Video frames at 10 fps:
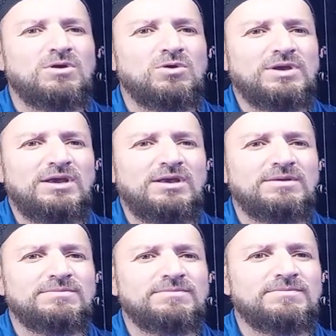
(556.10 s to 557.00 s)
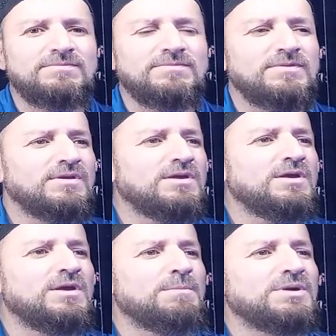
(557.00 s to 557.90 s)
Okay,
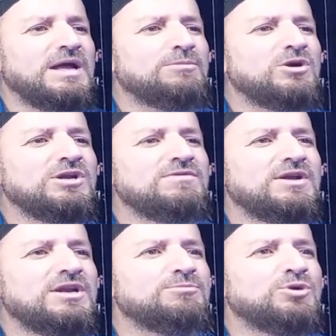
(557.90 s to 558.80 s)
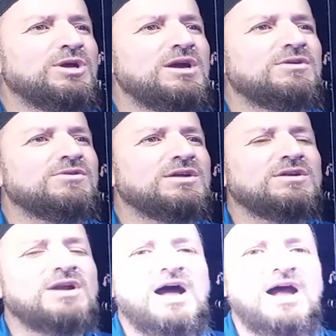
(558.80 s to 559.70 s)
but I'm not giving it input here.
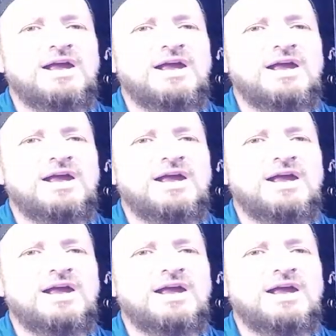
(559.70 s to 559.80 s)
Rather,